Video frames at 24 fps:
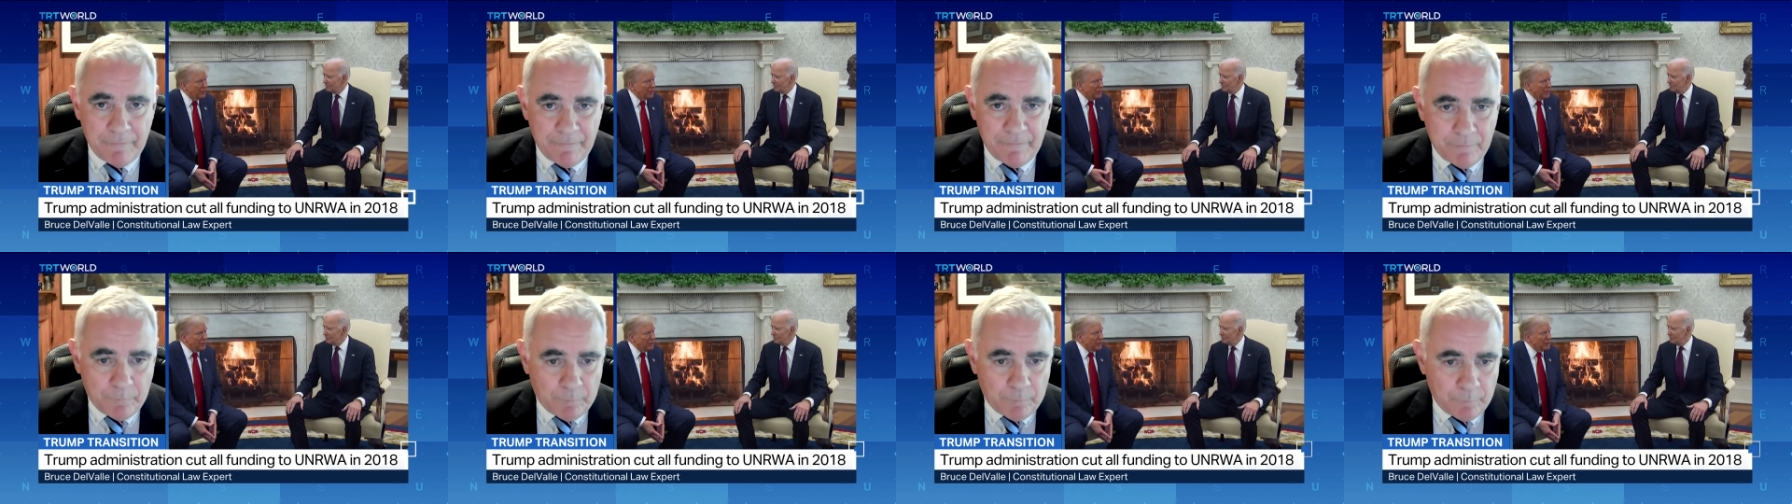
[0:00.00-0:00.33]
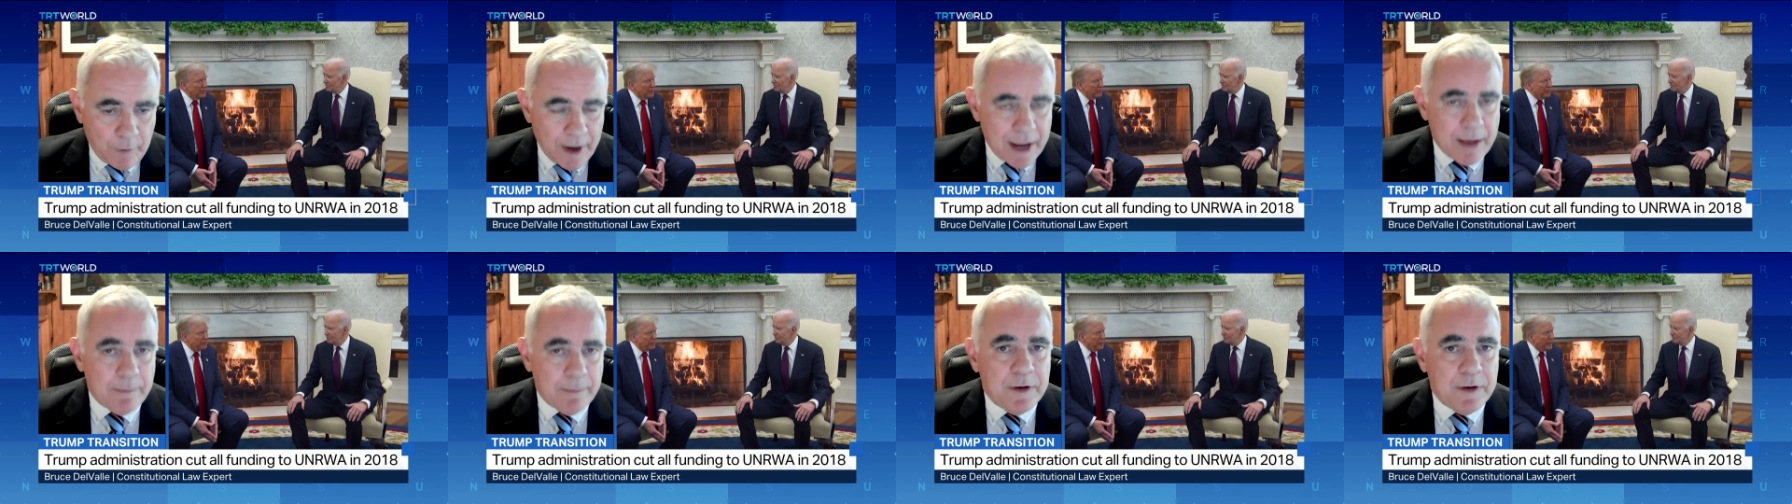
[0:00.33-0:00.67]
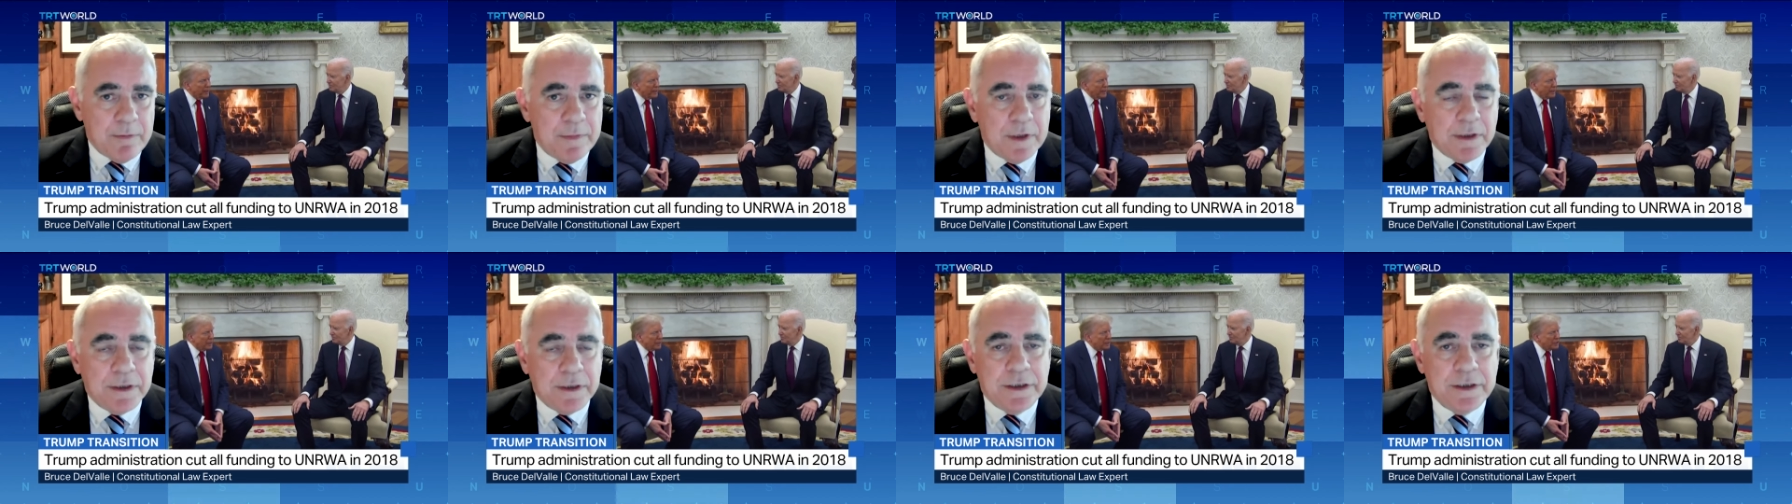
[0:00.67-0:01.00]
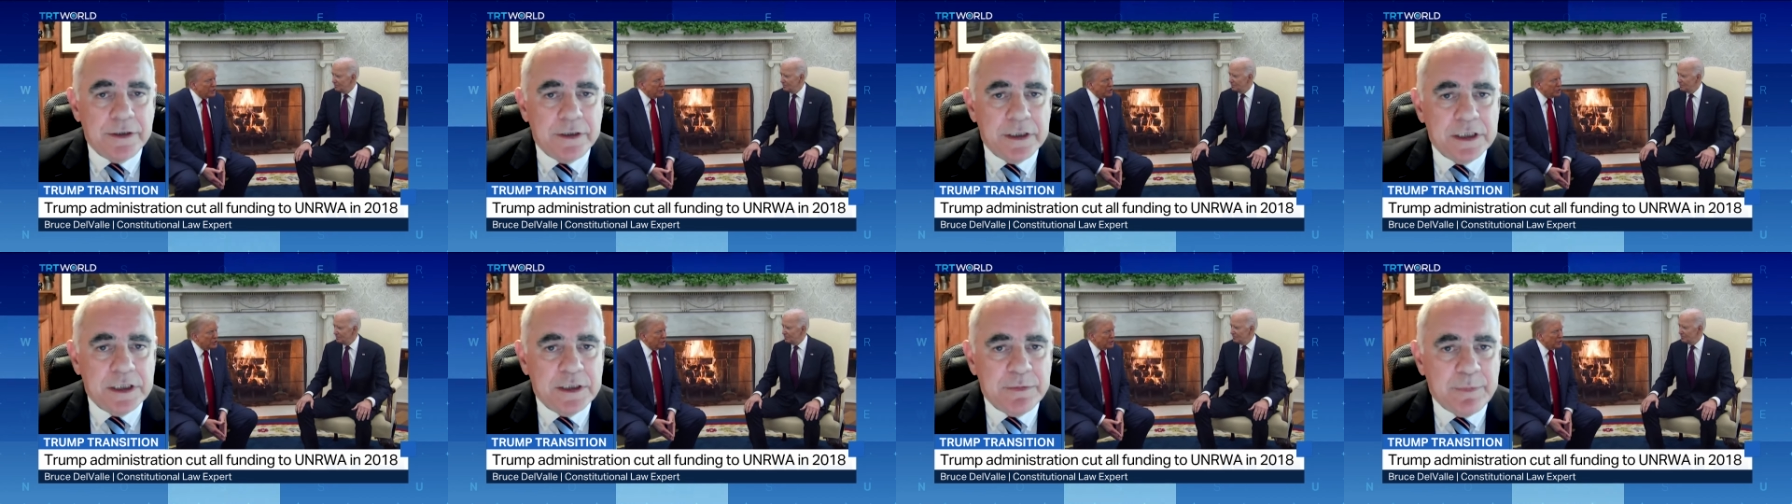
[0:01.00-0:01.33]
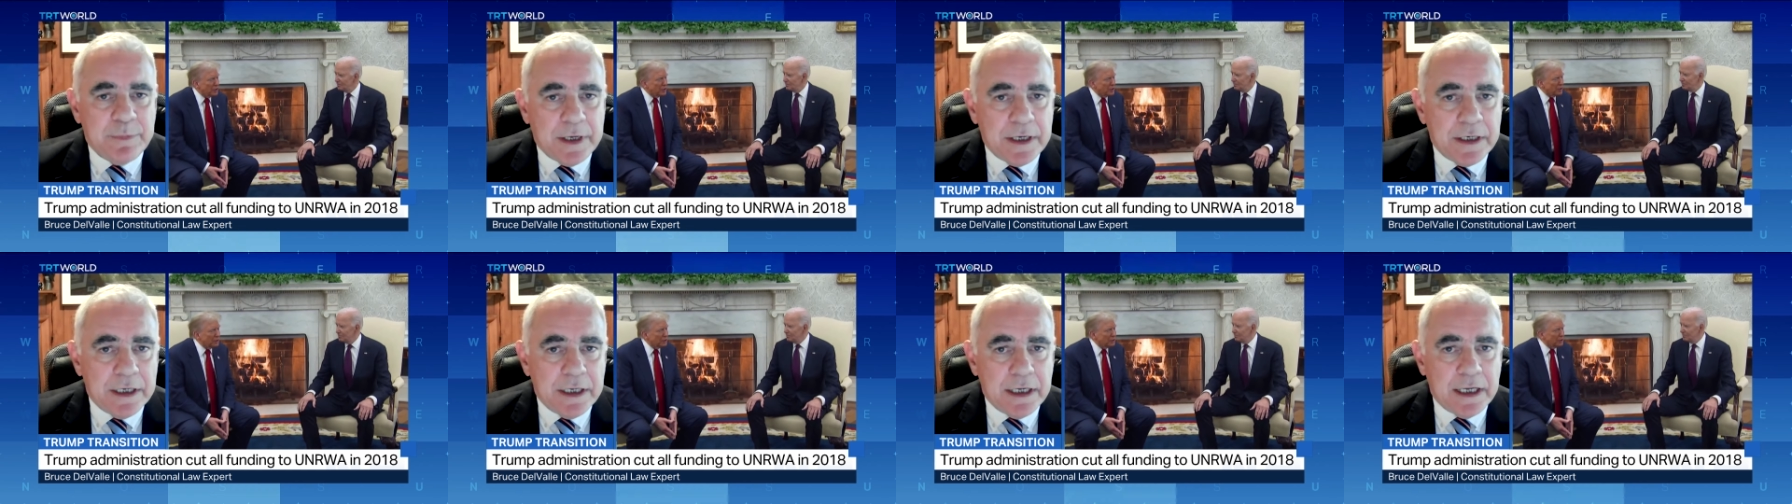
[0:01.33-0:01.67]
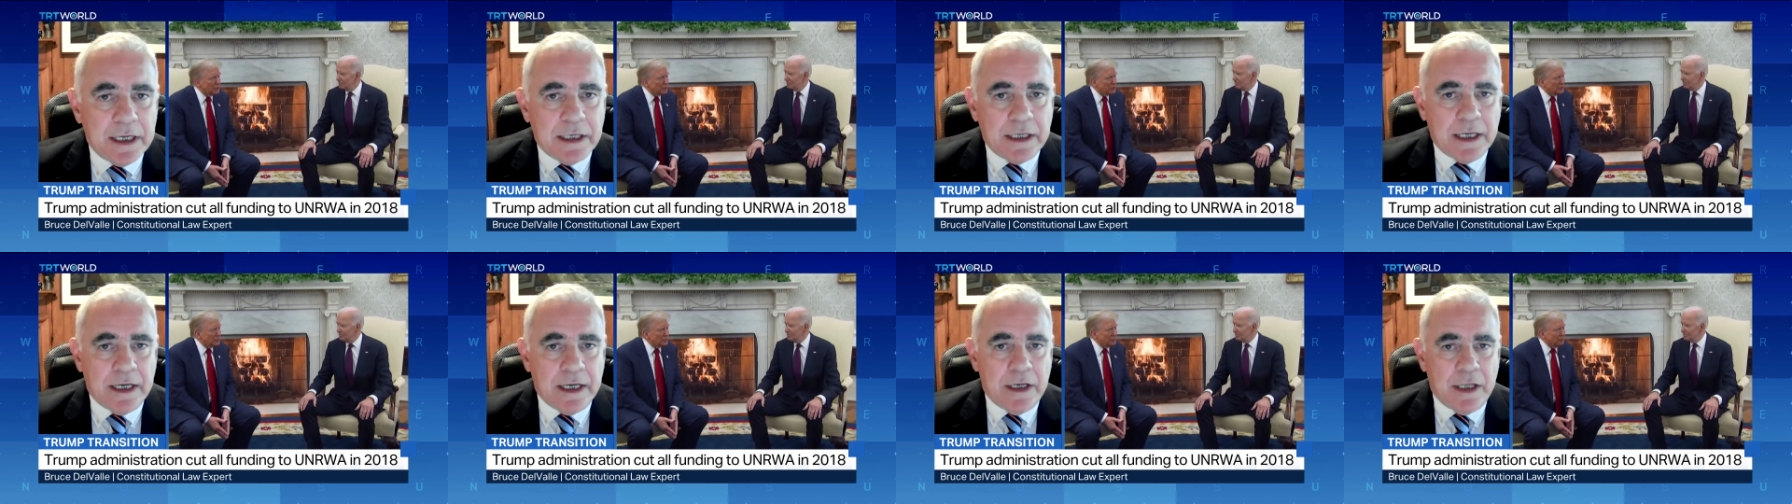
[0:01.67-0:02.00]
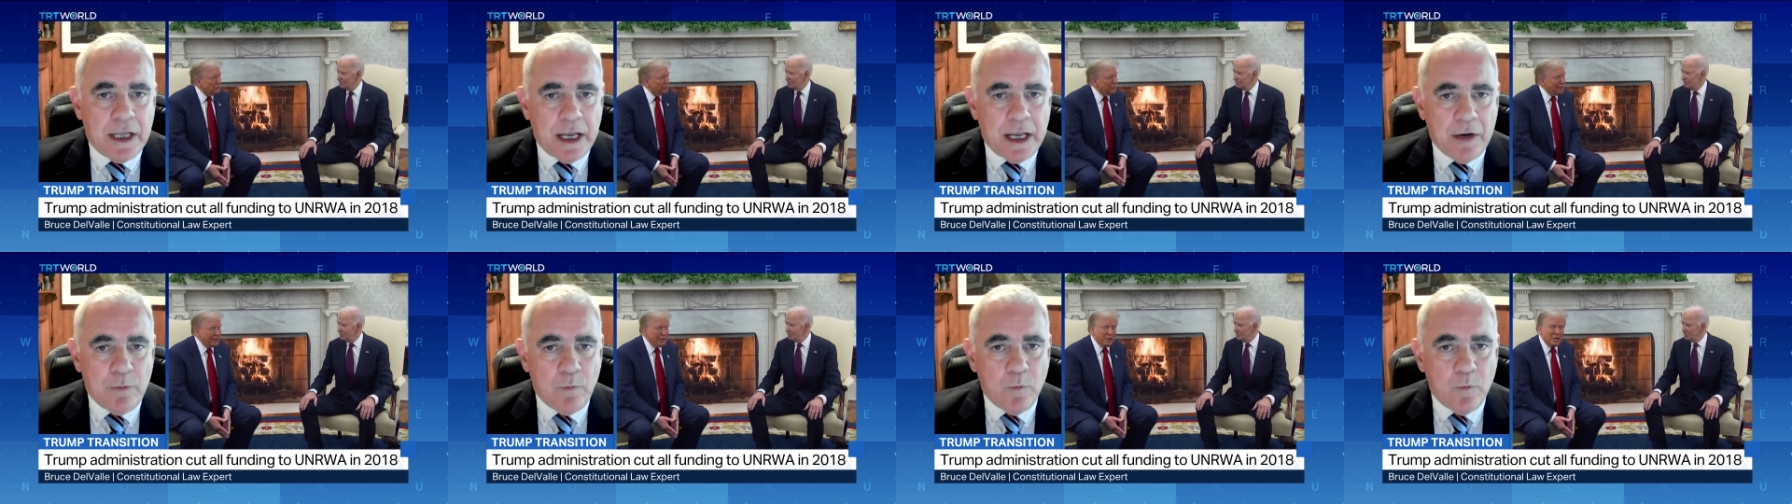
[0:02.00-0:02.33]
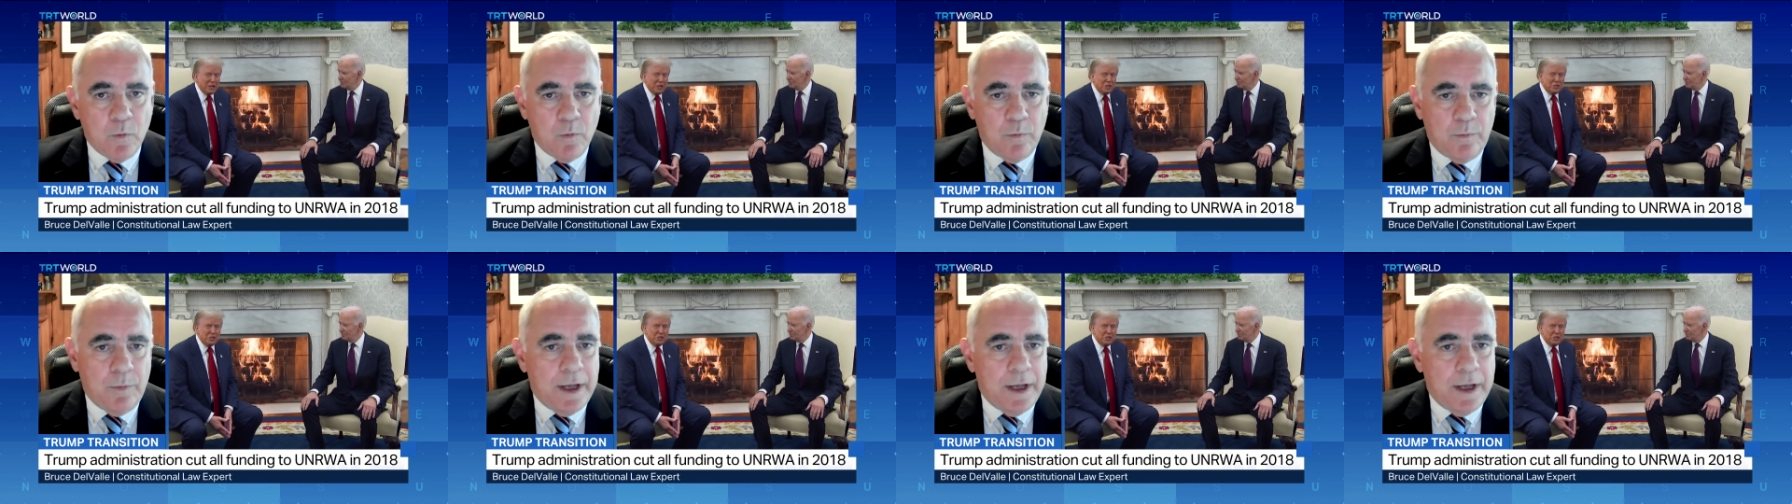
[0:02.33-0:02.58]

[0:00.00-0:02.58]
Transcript: rampant military spending and, and, and,